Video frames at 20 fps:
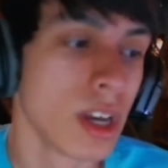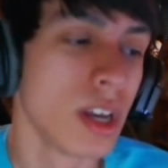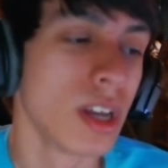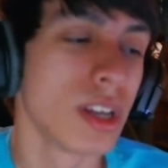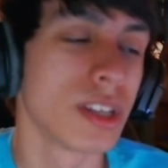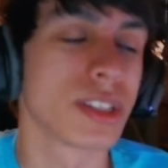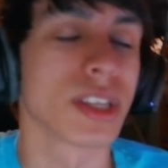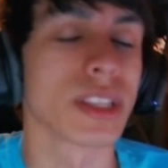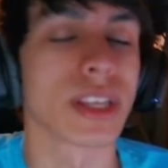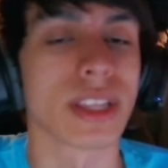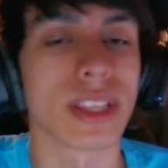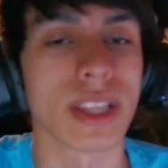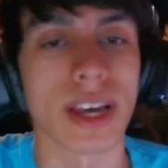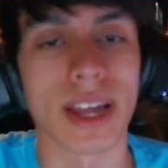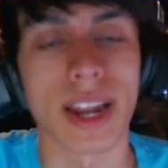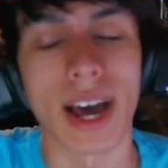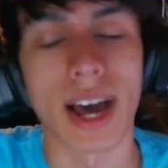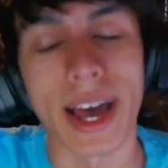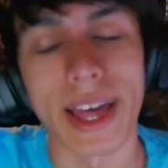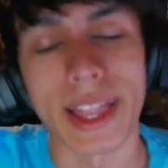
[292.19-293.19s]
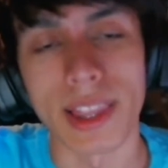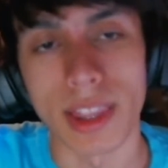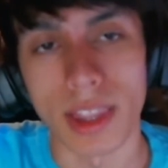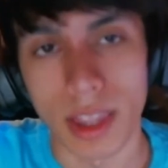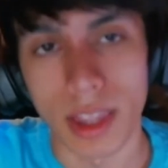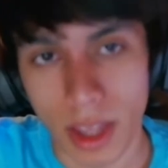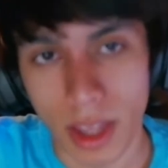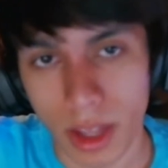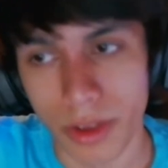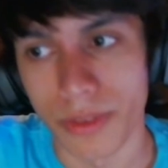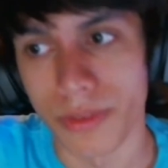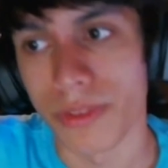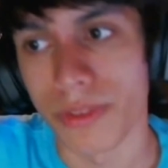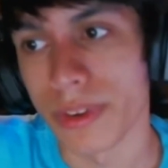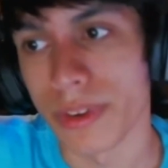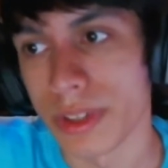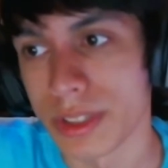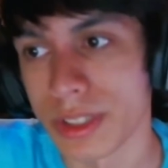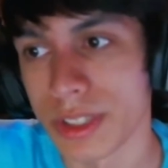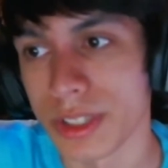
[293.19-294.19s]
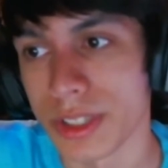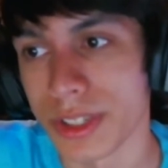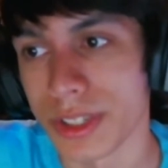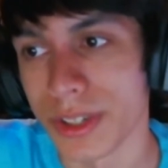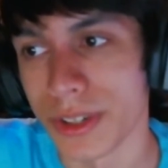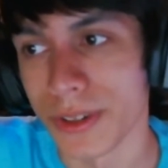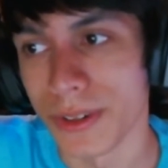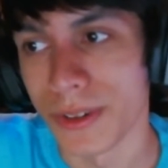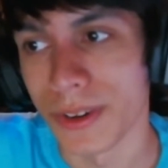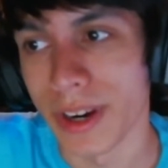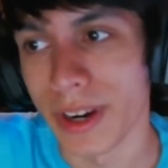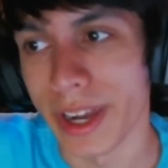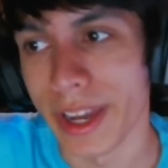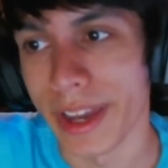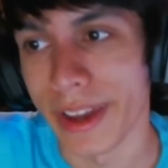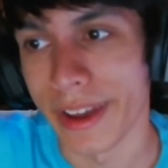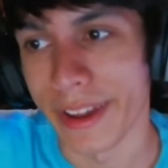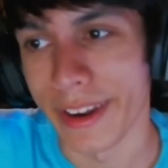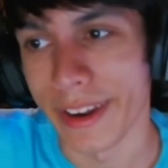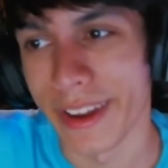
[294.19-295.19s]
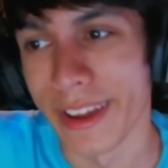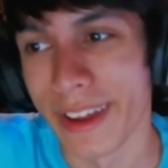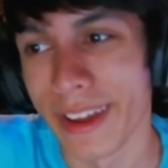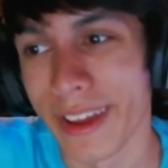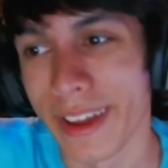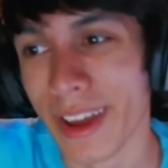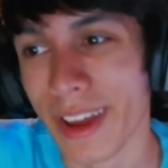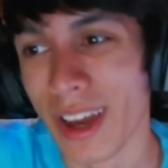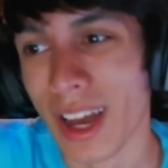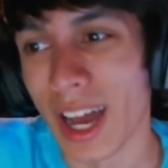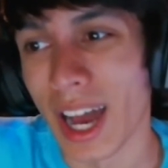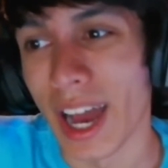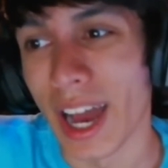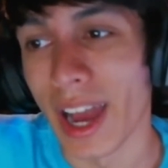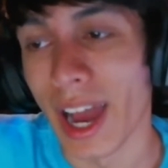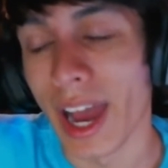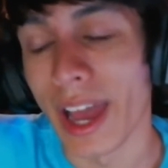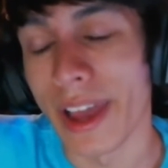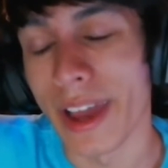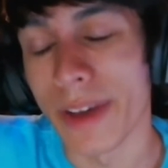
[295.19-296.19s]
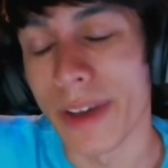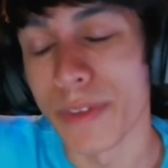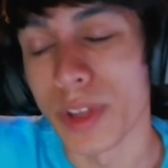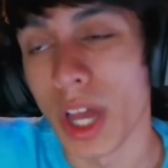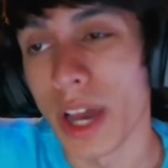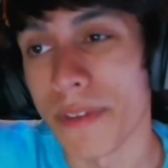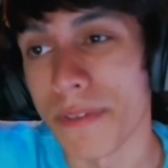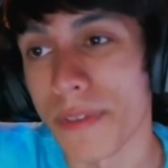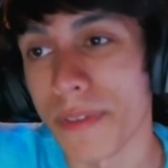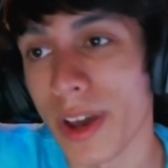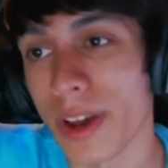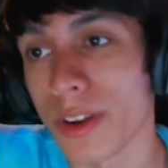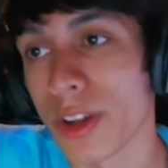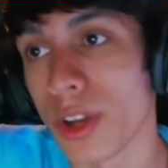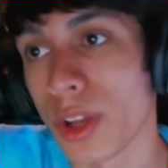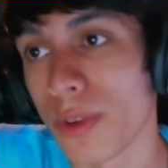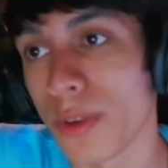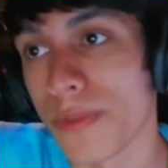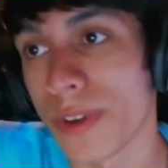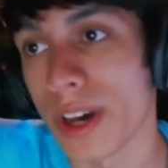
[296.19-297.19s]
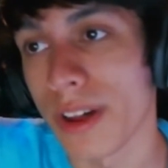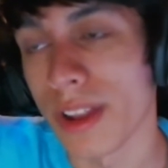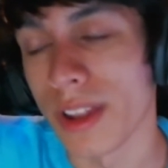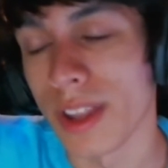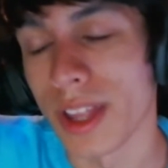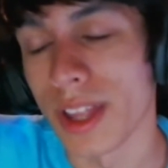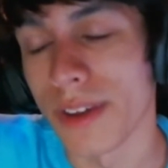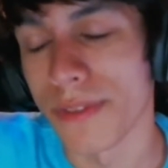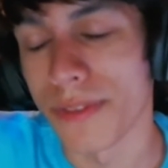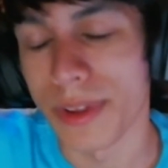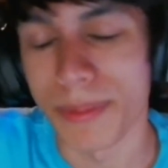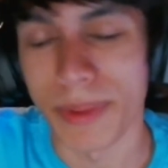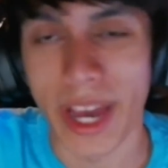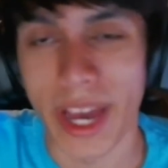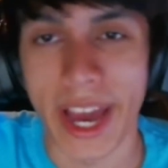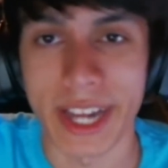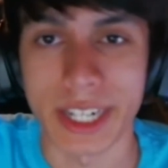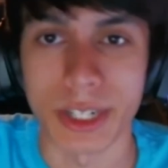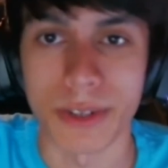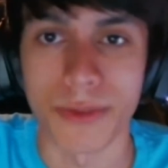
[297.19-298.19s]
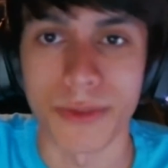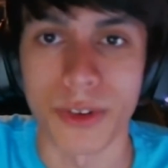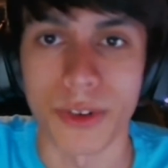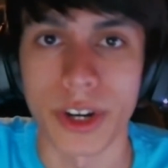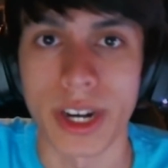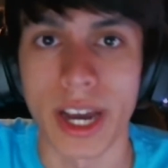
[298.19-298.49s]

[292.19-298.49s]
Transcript: something that I love to do, and I found a new love and passion for it.